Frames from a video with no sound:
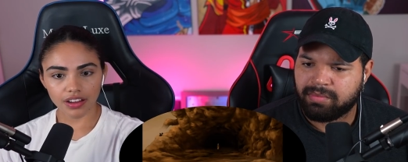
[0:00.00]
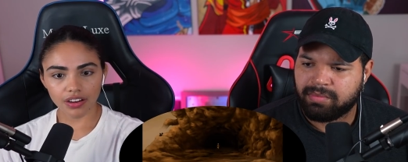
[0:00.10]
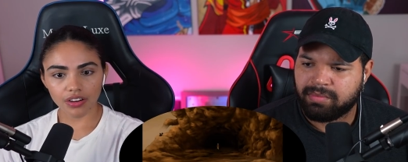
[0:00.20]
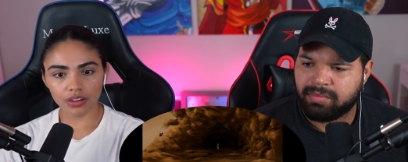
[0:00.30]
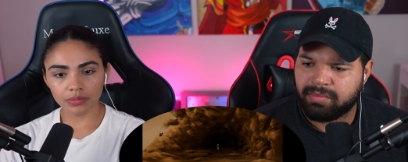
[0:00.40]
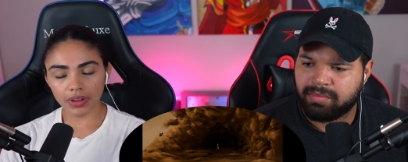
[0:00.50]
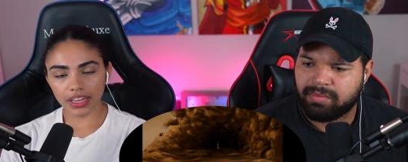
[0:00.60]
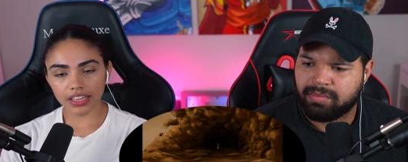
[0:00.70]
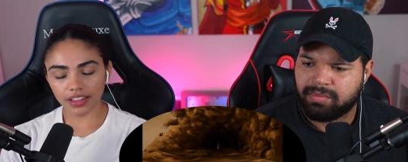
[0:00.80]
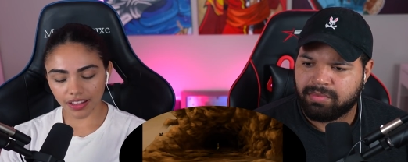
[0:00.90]
Speaker 1: Oh
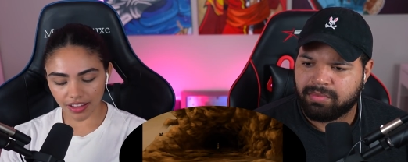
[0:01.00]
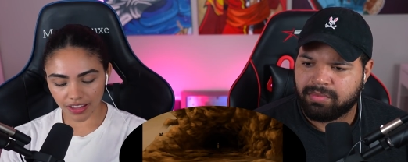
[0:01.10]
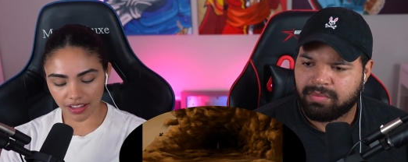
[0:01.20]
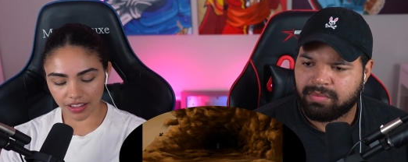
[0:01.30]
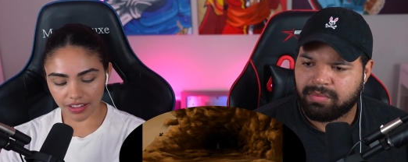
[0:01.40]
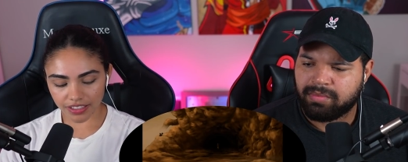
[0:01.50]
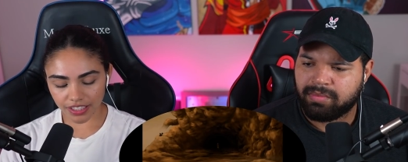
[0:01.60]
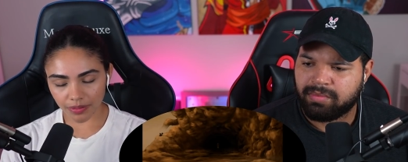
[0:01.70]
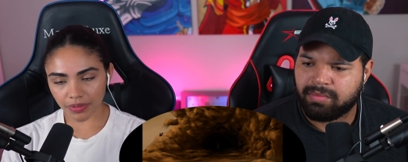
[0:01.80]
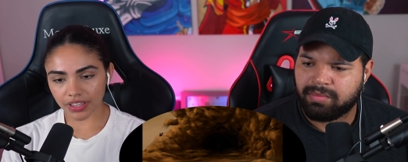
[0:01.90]
my gosh,
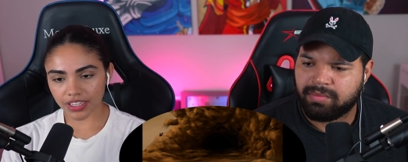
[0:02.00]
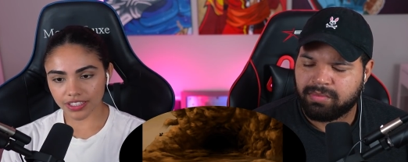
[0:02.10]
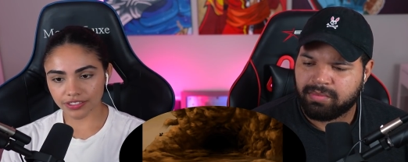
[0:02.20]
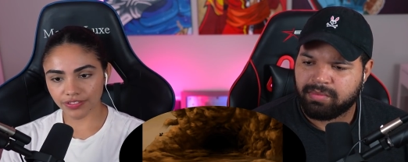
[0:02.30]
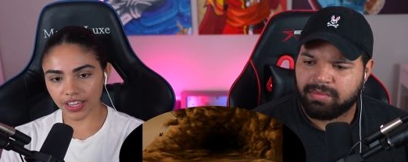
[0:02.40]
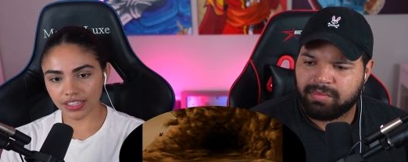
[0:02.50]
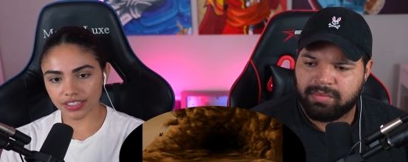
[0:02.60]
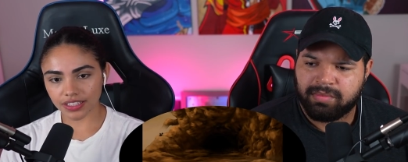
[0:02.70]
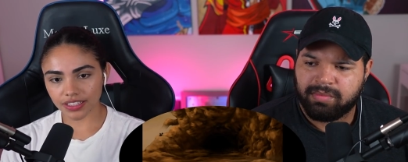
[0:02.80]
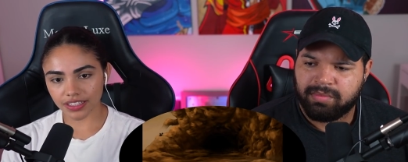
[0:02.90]
that monkey is
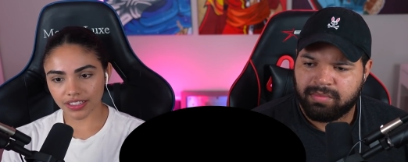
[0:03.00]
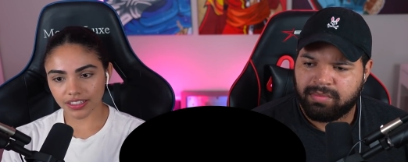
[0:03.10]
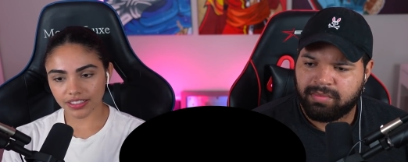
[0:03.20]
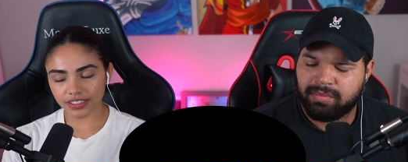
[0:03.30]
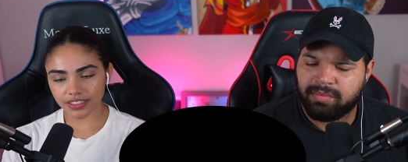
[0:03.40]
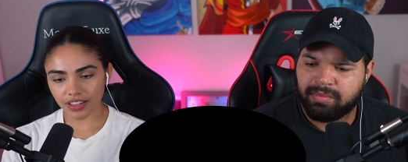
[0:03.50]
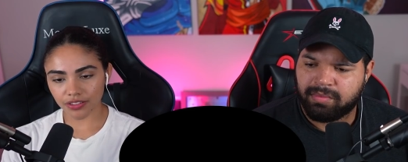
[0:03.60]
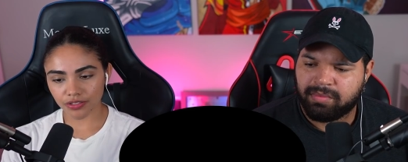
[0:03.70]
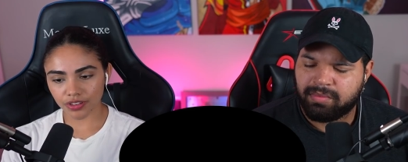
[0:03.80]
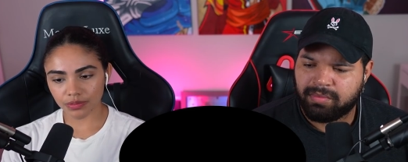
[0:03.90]
faceless. Mm. How
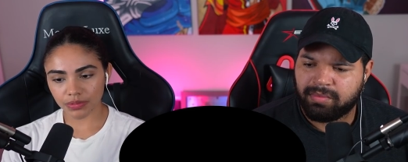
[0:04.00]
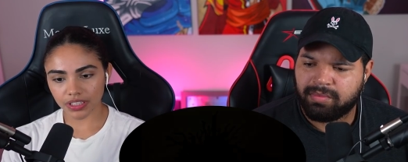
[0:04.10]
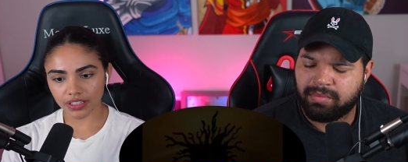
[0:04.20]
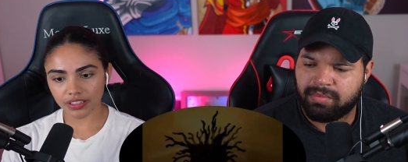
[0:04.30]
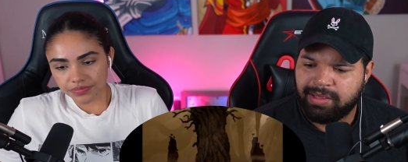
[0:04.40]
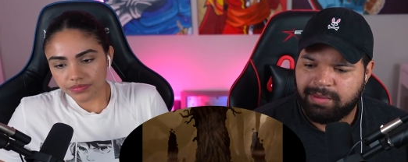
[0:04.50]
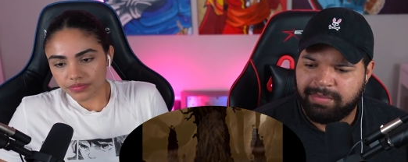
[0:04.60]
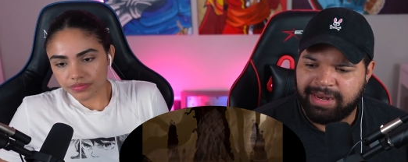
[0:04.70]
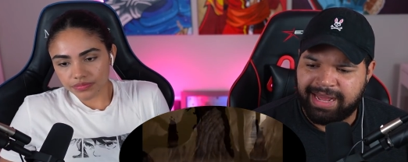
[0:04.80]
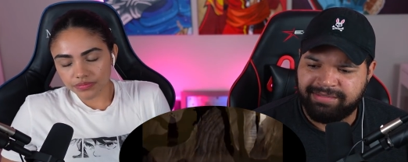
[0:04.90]
creepy.
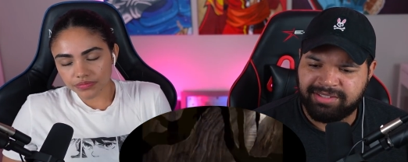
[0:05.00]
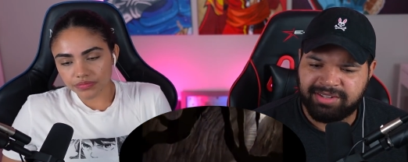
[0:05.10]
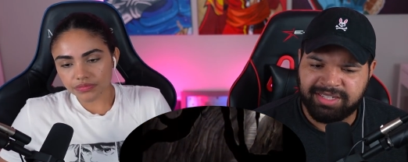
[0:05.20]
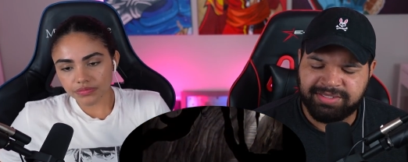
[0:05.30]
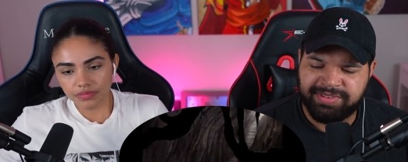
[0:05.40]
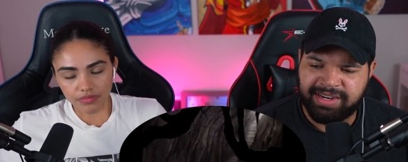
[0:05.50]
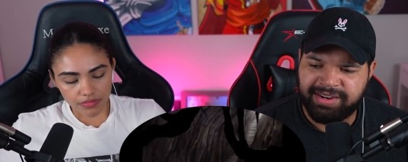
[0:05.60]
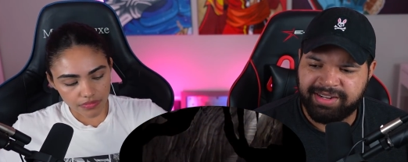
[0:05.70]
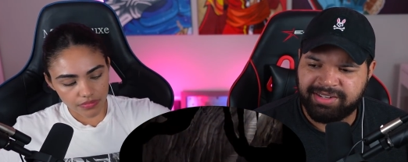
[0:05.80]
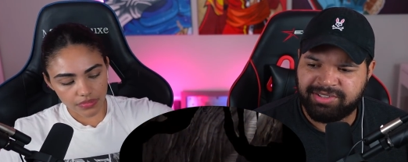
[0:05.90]
Speaker 2: Man, Avatar is
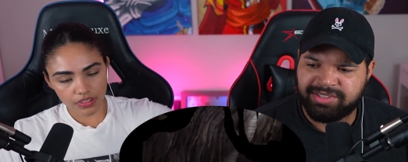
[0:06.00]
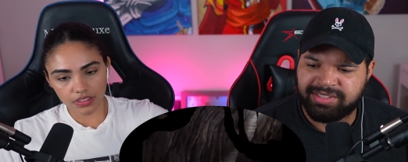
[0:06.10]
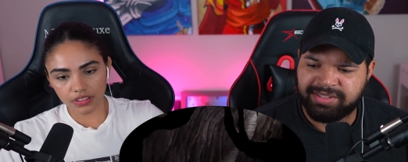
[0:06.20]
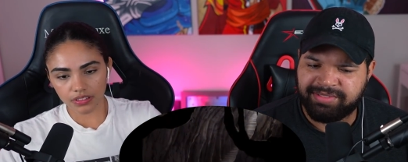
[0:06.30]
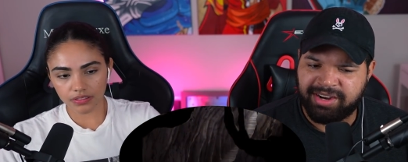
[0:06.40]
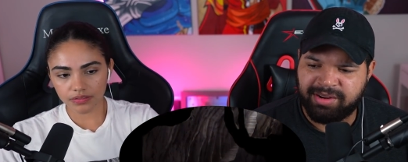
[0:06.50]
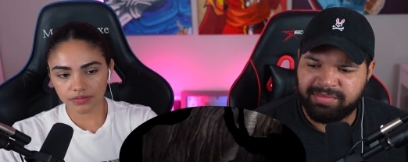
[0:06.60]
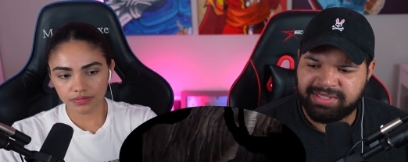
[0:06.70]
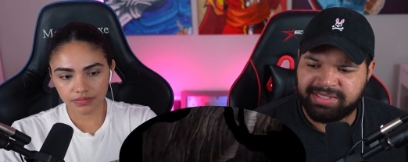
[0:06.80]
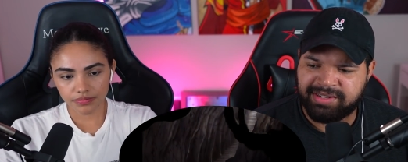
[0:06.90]
very interesting, very
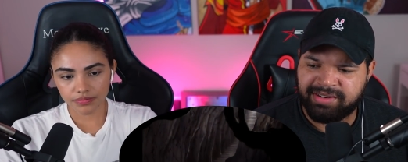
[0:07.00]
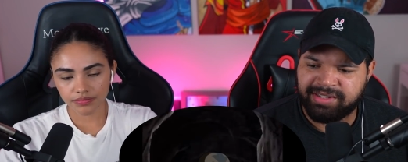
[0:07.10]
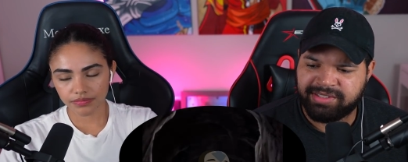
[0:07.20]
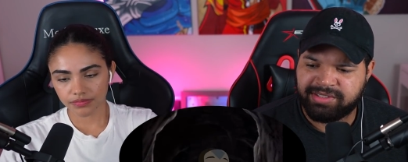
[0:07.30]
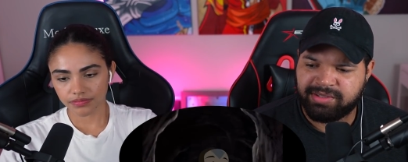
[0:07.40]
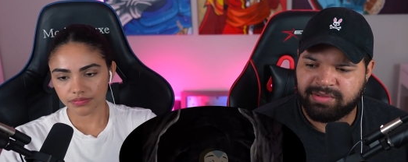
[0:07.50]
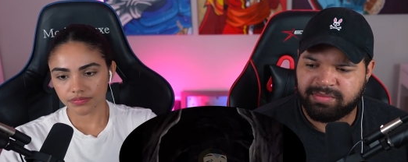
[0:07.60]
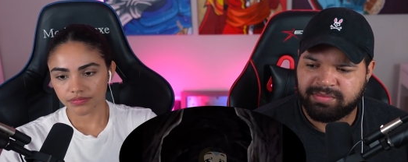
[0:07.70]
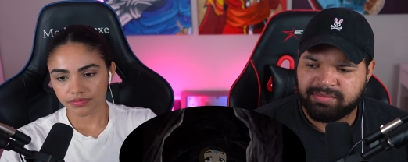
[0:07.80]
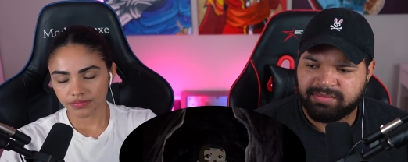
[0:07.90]
mysterious too.
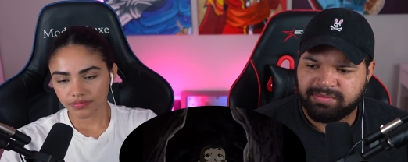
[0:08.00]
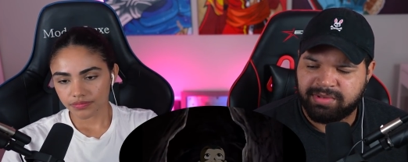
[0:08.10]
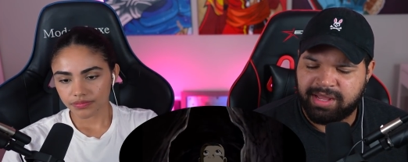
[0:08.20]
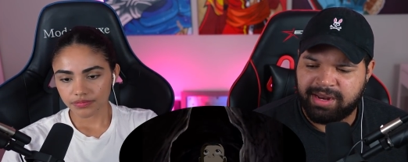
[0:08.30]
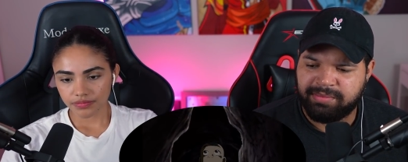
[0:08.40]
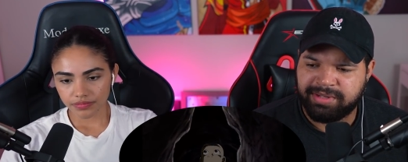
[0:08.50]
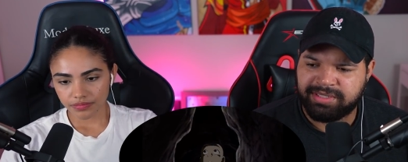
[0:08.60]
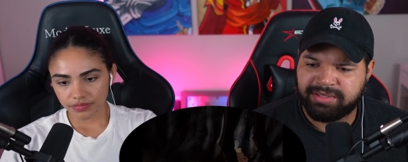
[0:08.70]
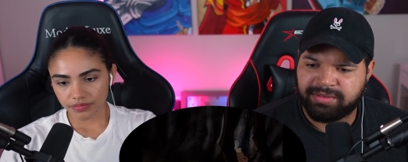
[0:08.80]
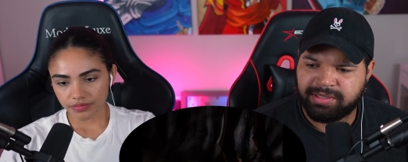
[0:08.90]
A lot of
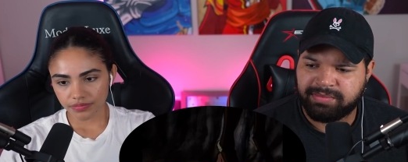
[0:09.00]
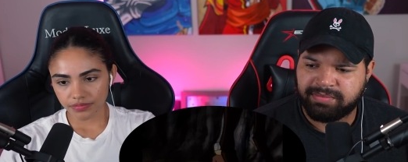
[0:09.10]
mystery.